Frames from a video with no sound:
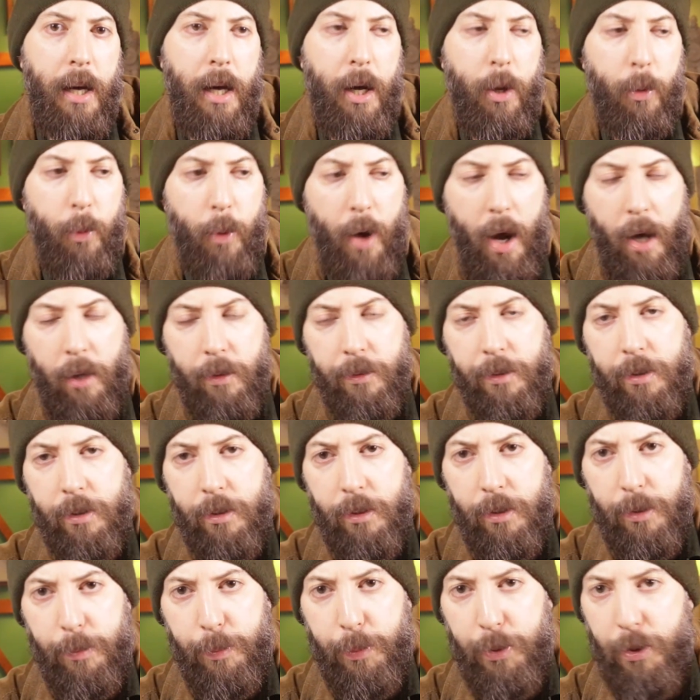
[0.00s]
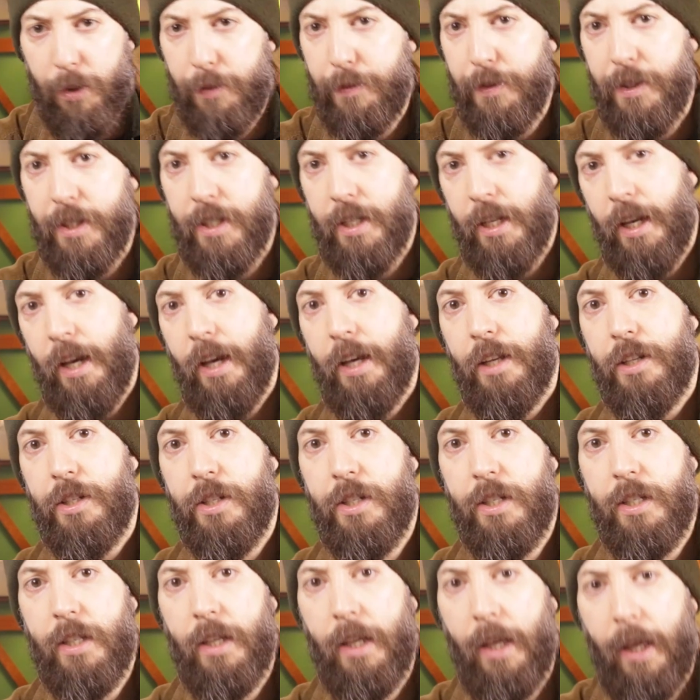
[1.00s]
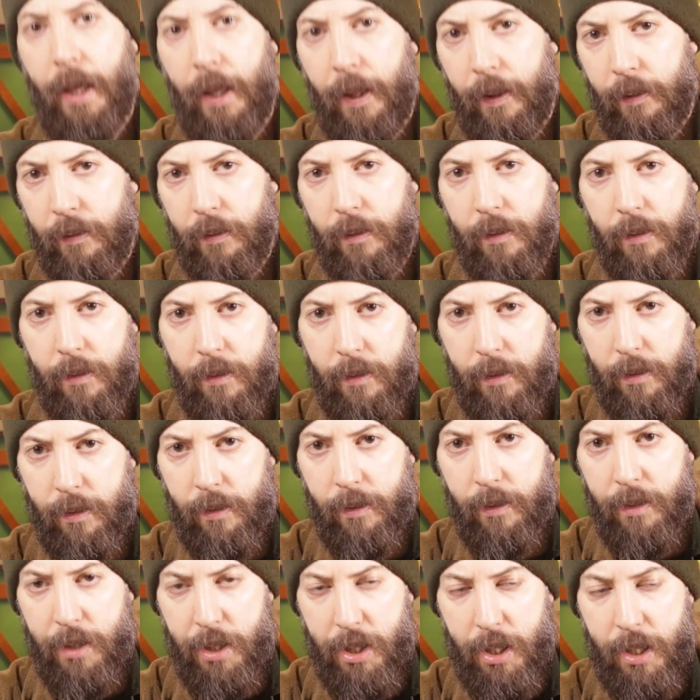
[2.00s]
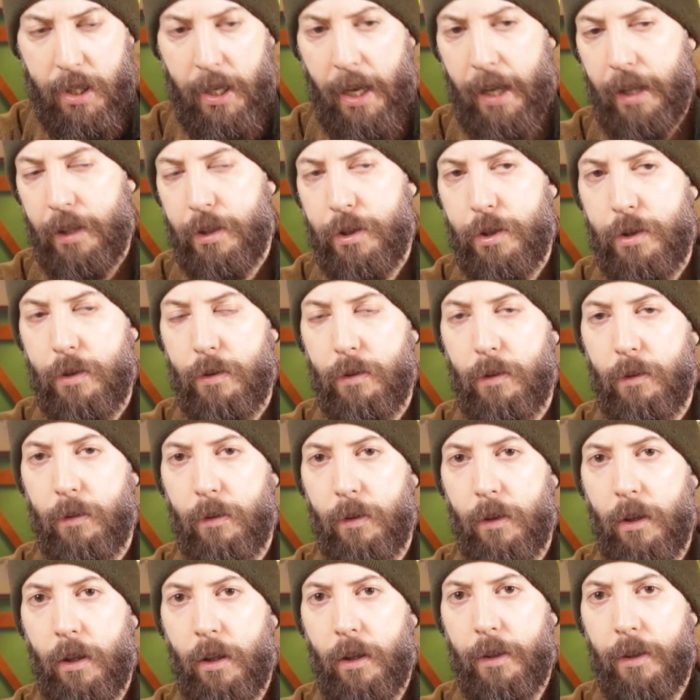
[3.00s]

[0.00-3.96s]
Around the prophetess and the statue,